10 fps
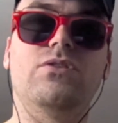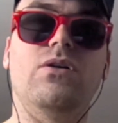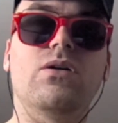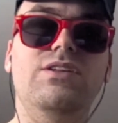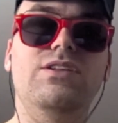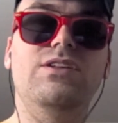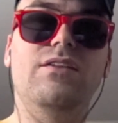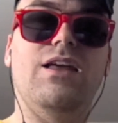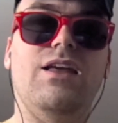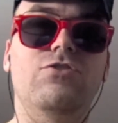RTS
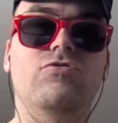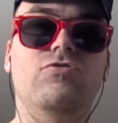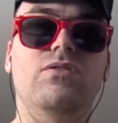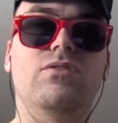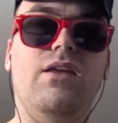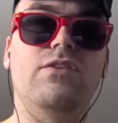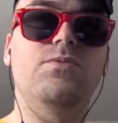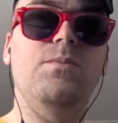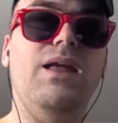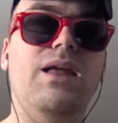engine is
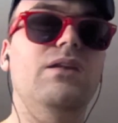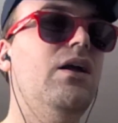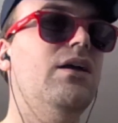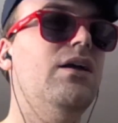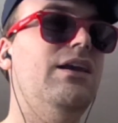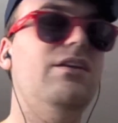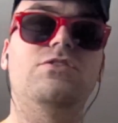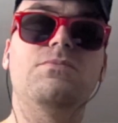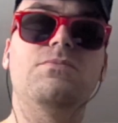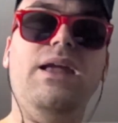made. It is
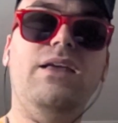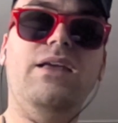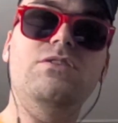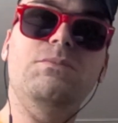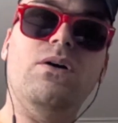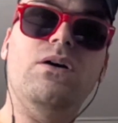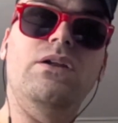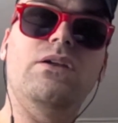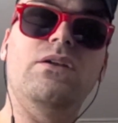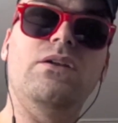based
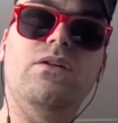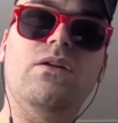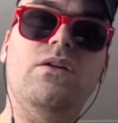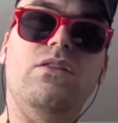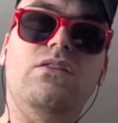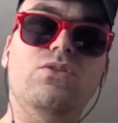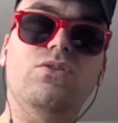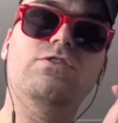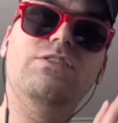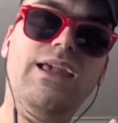upon those
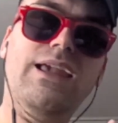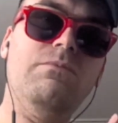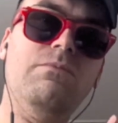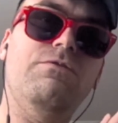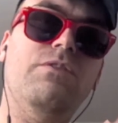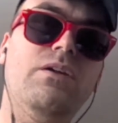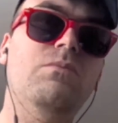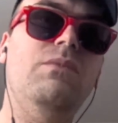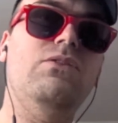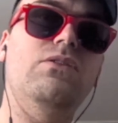same
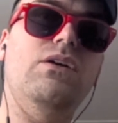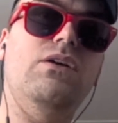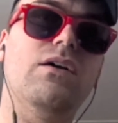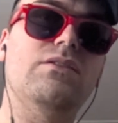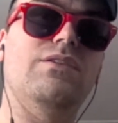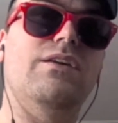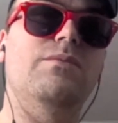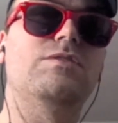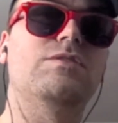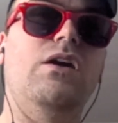fundamental
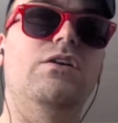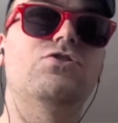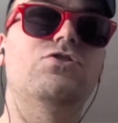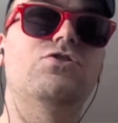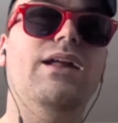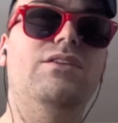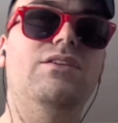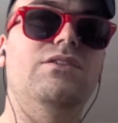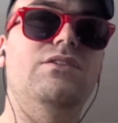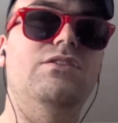concepts, trying to
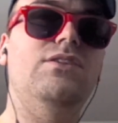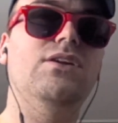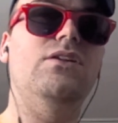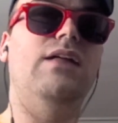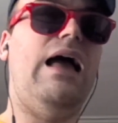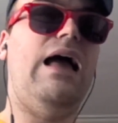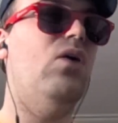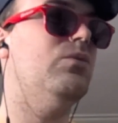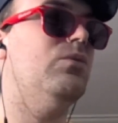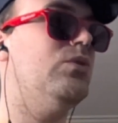distill how I
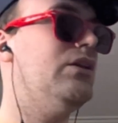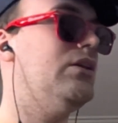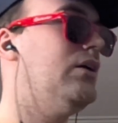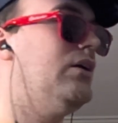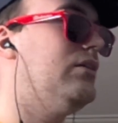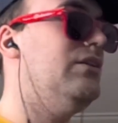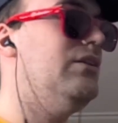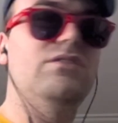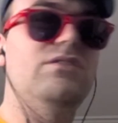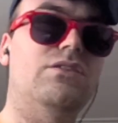want
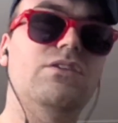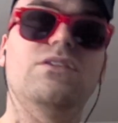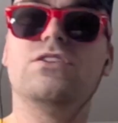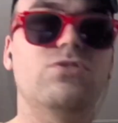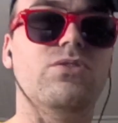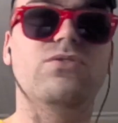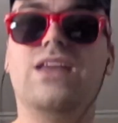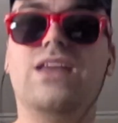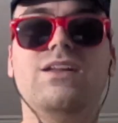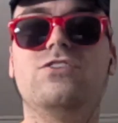these sort of
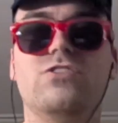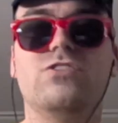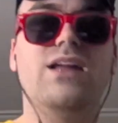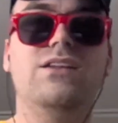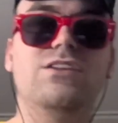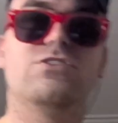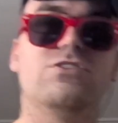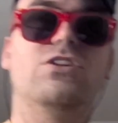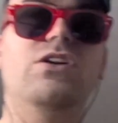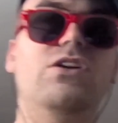game engine ideas to
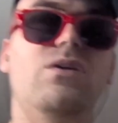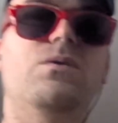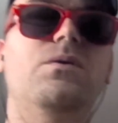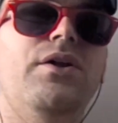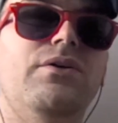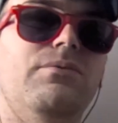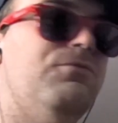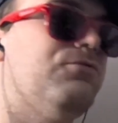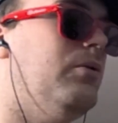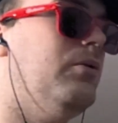go
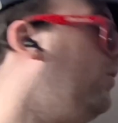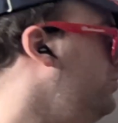from all the